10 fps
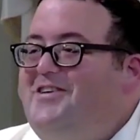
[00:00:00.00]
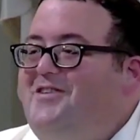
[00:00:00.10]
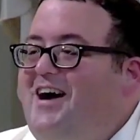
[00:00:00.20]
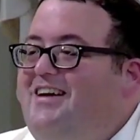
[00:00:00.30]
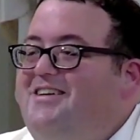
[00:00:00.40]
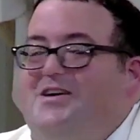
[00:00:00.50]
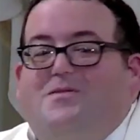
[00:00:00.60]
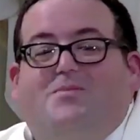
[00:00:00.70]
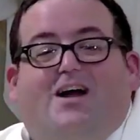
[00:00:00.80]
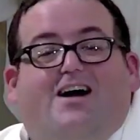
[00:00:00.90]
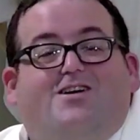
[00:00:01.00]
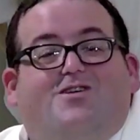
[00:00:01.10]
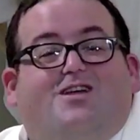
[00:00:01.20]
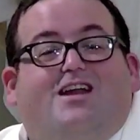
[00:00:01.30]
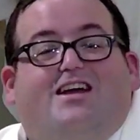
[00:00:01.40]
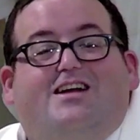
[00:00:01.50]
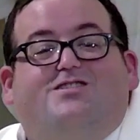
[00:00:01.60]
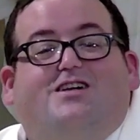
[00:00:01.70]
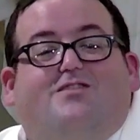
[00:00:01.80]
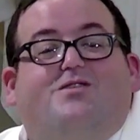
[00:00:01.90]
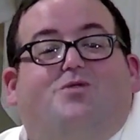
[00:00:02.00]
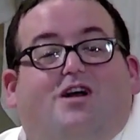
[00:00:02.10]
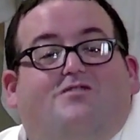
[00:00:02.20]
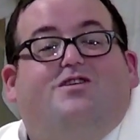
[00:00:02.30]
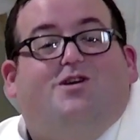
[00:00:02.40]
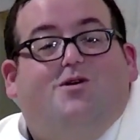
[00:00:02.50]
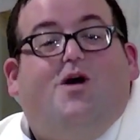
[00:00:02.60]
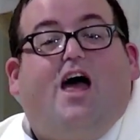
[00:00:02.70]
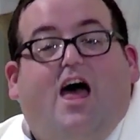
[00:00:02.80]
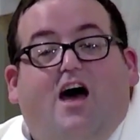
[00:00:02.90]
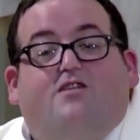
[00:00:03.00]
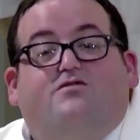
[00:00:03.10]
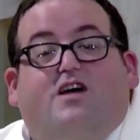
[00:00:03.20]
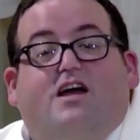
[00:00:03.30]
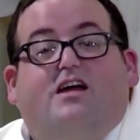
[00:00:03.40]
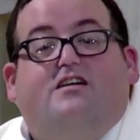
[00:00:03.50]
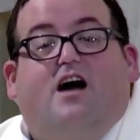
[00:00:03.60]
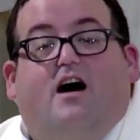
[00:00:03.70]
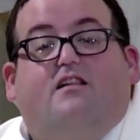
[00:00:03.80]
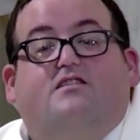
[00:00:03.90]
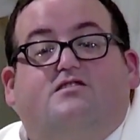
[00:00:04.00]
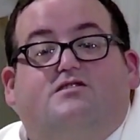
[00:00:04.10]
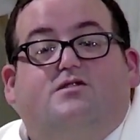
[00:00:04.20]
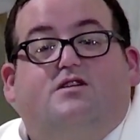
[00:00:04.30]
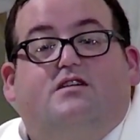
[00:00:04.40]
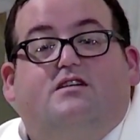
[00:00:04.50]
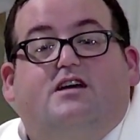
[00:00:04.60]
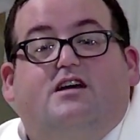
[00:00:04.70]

right? But I know that each and every one of you have a college student